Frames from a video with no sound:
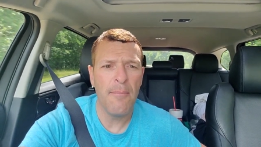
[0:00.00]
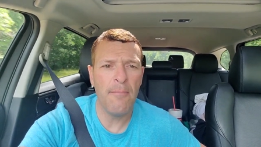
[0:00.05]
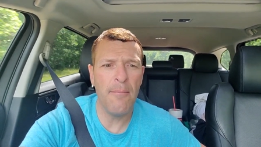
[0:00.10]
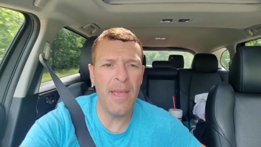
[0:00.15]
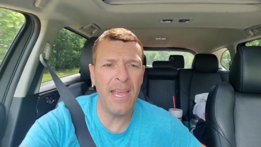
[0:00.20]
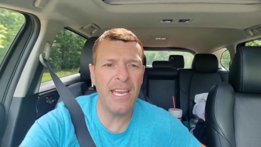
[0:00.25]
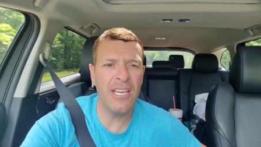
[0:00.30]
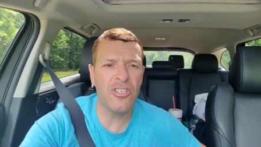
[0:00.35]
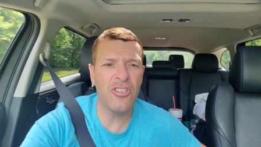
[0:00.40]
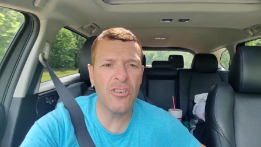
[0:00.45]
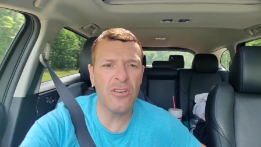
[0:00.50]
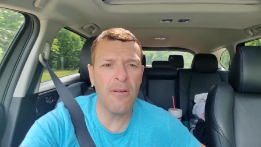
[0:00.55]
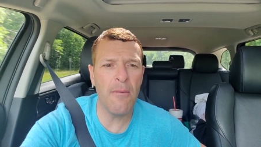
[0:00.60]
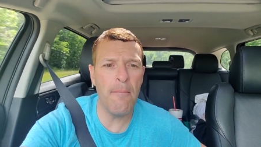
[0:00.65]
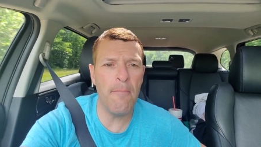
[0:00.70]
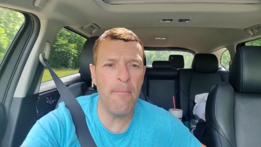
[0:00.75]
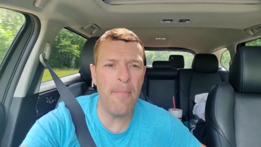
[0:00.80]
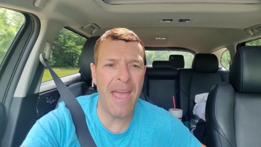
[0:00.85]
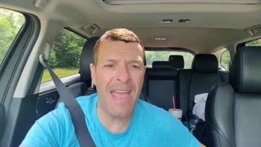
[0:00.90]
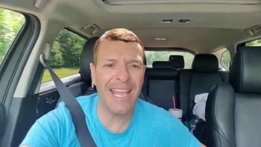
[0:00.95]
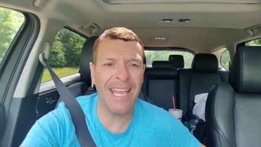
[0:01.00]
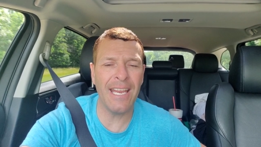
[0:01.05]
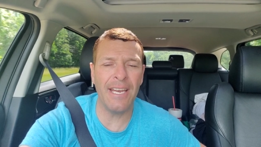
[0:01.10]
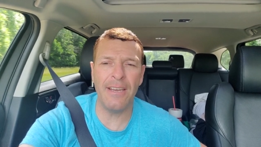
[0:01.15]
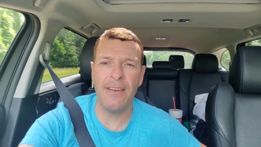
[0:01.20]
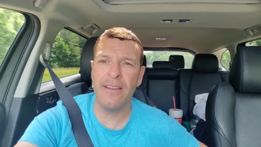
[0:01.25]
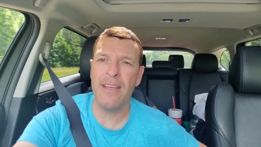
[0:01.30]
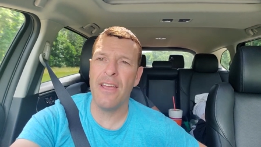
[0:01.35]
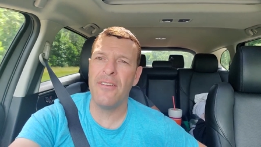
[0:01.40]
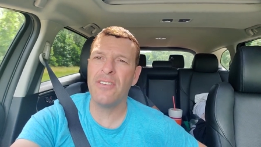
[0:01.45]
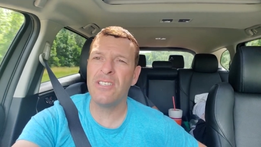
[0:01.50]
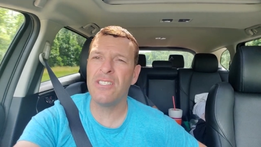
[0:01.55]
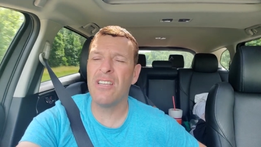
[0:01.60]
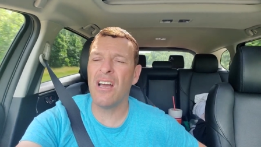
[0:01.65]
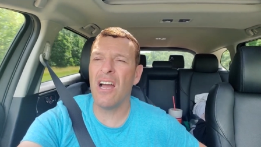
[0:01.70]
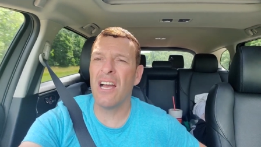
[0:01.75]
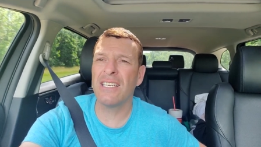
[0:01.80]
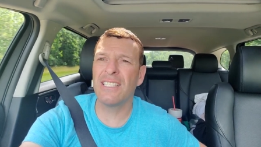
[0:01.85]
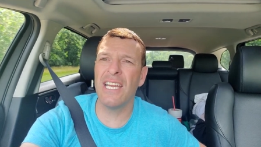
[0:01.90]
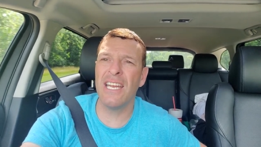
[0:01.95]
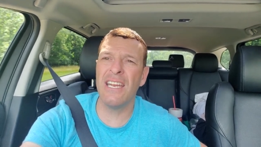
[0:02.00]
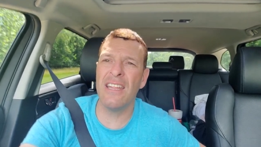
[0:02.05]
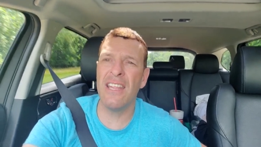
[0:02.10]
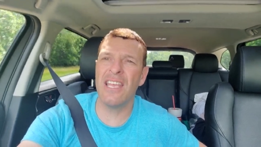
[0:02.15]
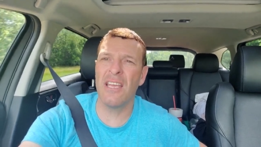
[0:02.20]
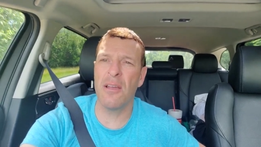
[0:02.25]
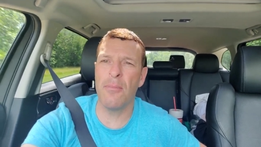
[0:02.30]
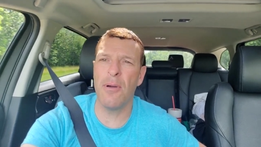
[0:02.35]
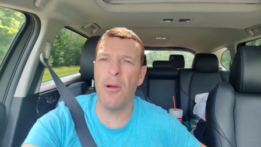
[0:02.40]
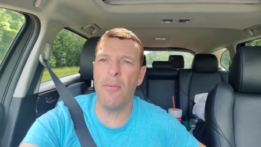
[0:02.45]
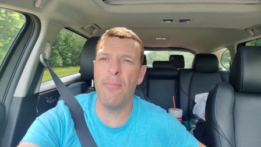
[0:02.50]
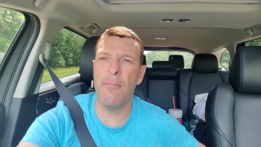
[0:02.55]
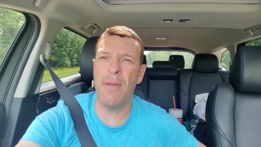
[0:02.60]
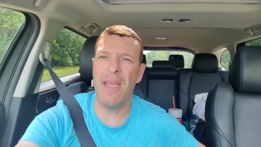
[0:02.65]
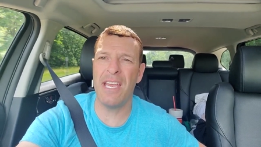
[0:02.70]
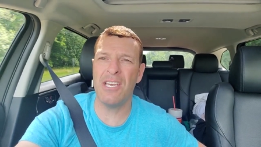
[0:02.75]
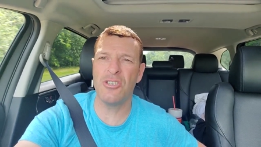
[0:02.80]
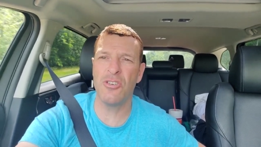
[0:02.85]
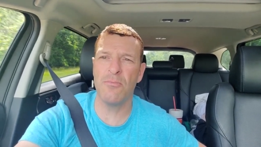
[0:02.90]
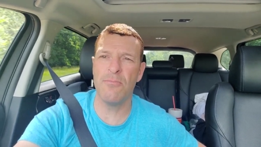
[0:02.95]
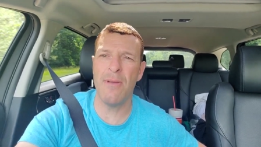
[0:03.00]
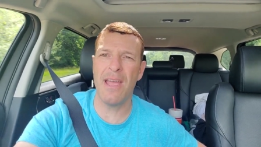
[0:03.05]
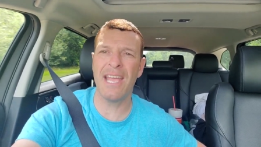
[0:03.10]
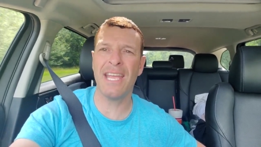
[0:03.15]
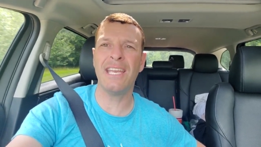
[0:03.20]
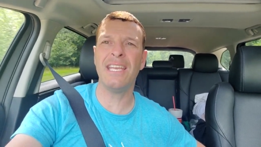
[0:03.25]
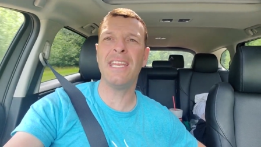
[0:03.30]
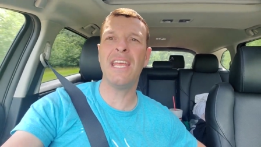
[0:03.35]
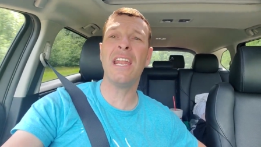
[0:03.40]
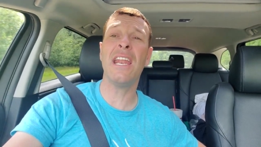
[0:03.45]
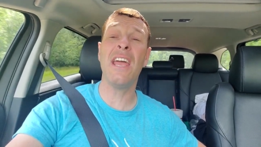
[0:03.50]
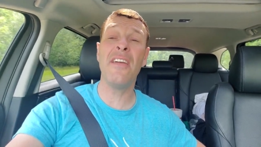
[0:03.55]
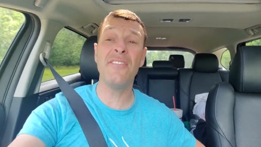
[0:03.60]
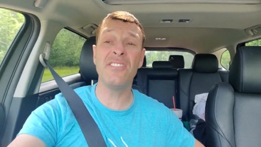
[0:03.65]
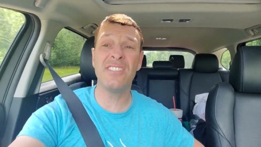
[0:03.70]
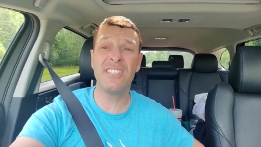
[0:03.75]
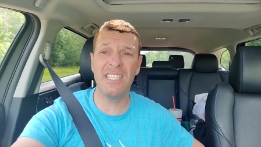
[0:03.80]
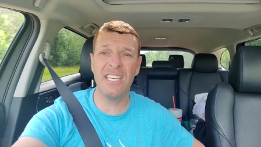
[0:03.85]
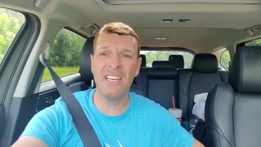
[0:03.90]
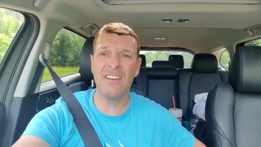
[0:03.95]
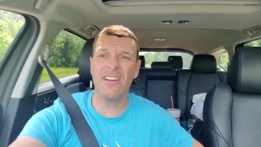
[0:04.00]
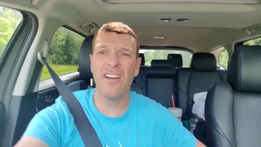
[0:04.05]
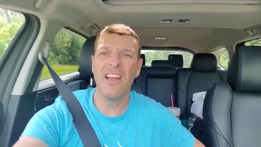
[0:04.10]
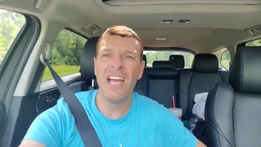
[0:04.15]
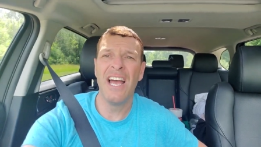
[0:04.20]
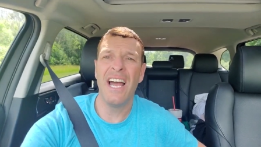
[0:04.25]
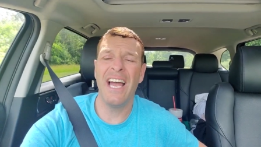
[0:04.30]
Major Megan. I haven't talked anything about Major Megan yet. I haven't seen her.